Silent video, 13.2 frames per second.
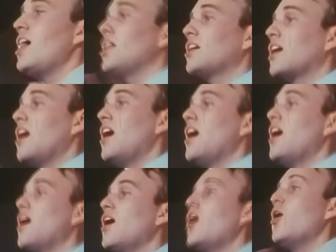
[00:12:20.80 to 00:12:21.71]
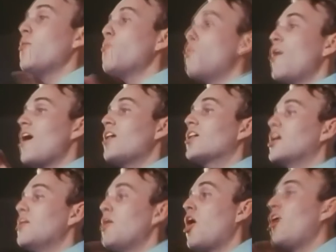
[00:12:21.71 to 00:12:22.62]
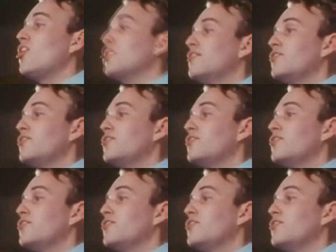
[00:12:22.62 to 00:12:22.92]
Jones soon revealed his true views of